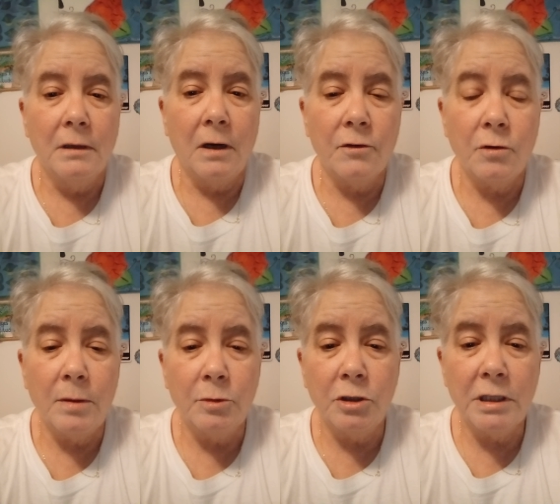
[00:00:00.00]
although
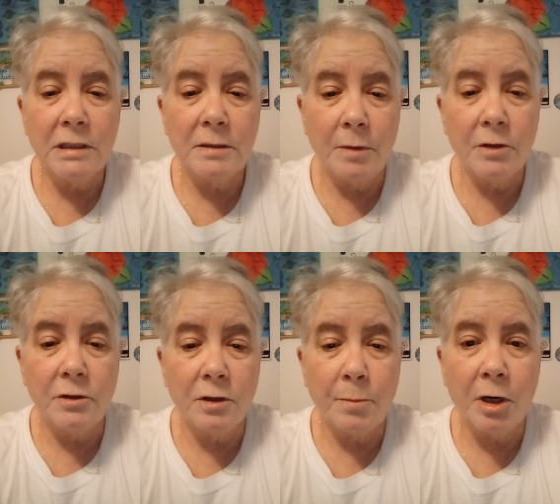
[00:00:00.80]
I'm learning some other
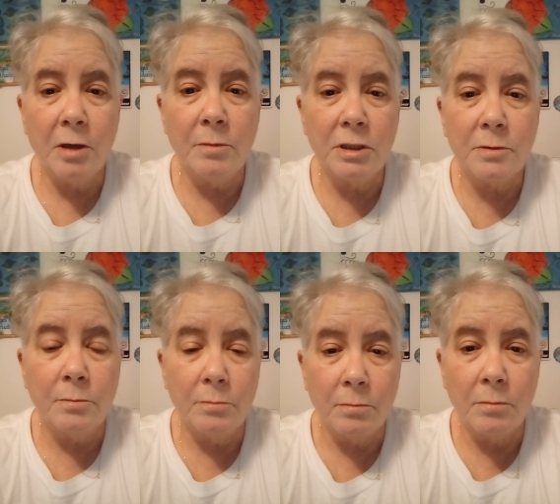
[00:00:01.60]
departments,
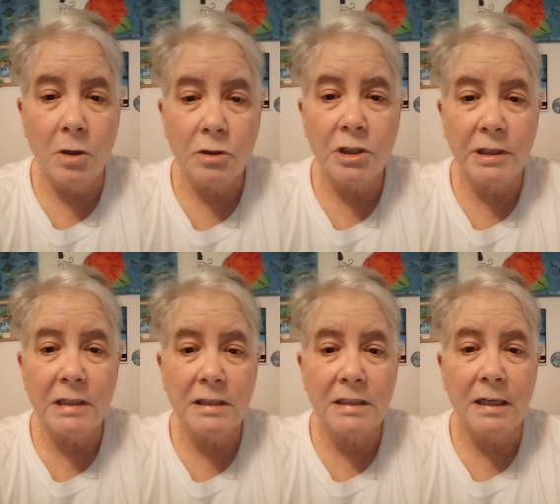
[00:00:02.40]
mostly
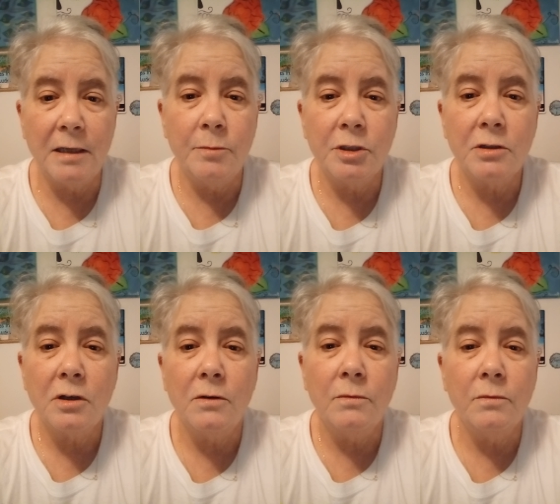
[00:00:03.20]
it's subs.
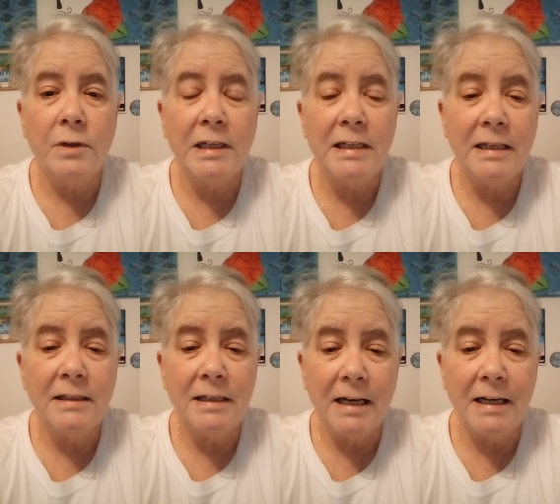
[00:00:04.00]
So they take
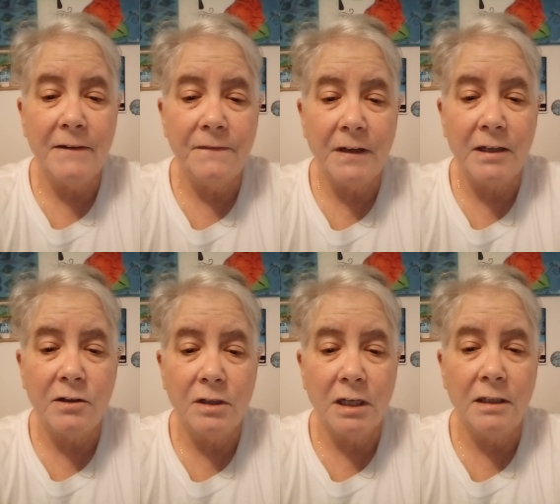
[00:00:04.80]
the knife that
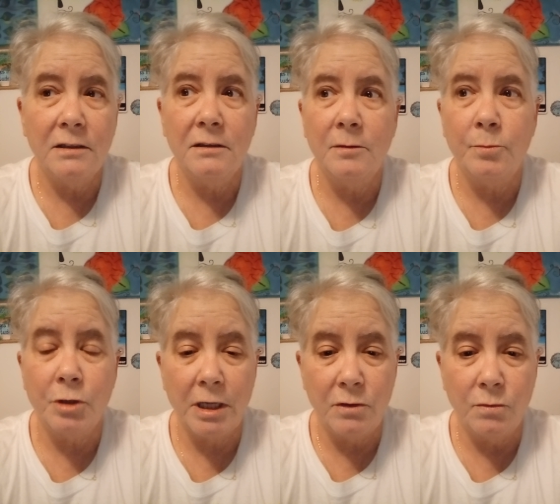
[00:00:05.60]
you cut the
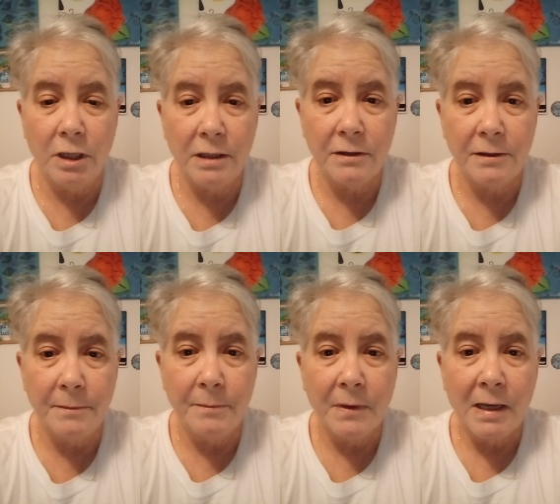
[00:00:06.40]
bread with,
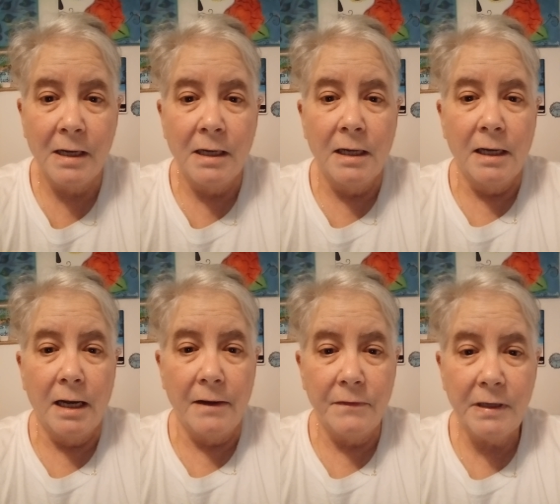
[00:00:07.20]

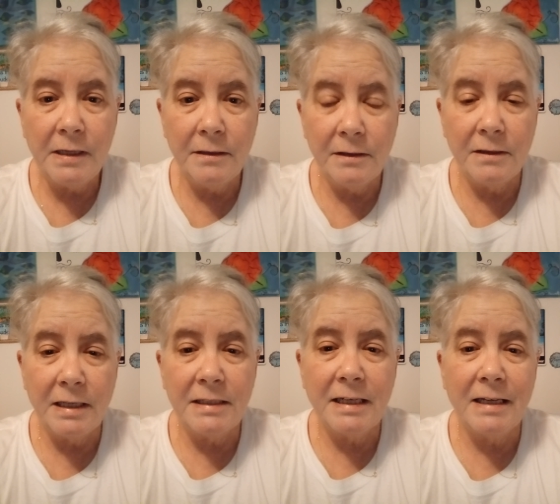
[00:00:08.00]
and then
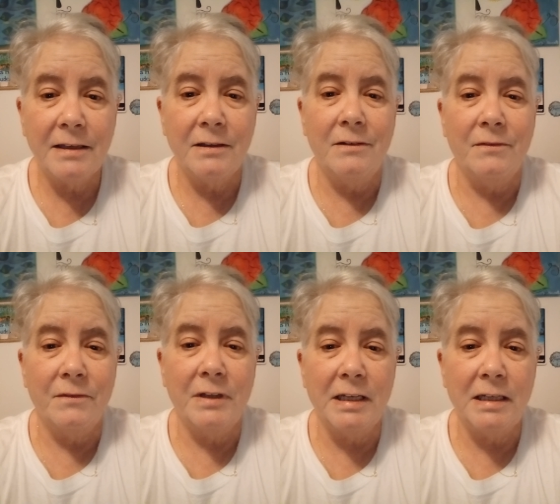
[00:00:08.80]
they take
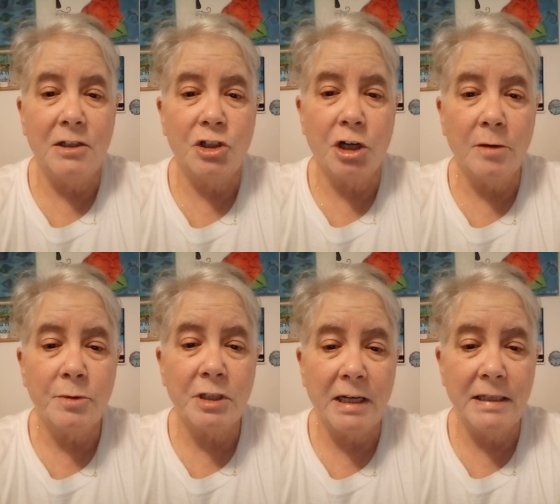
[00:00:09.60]
the sharp
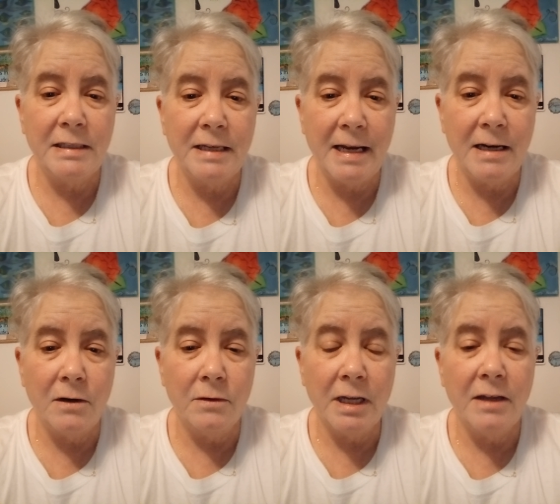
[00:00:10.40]
side
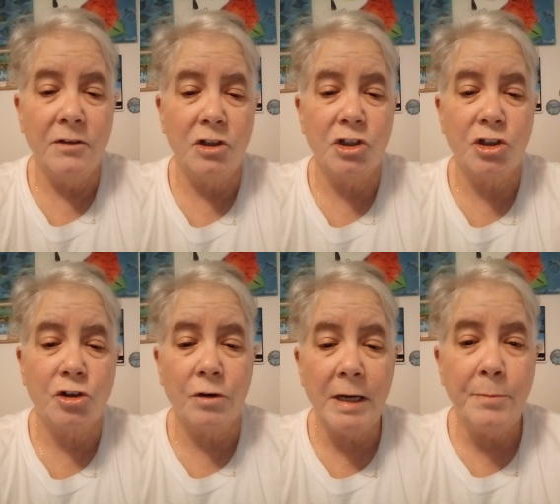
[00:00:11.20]
down and they're
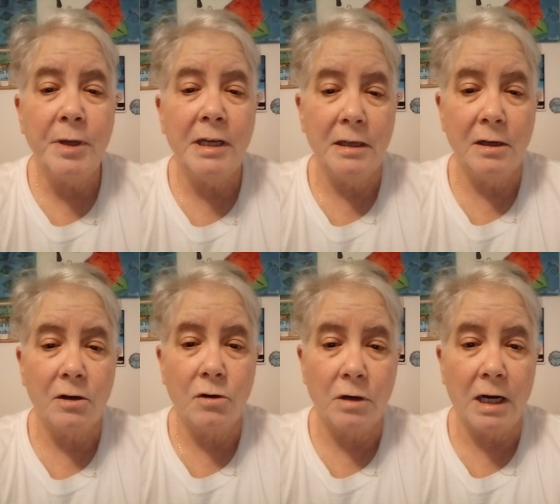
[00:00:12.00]
scraping it
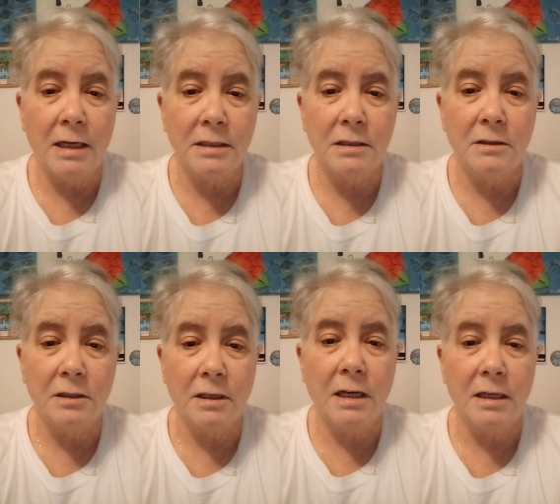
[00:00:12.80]
across
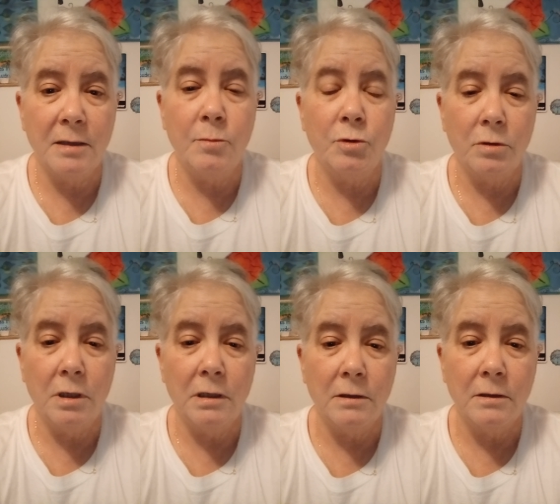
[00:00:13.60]
the cutting
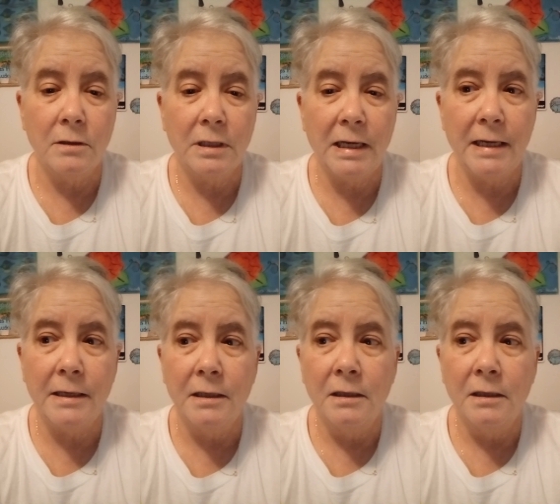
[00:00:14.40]
board. Okay.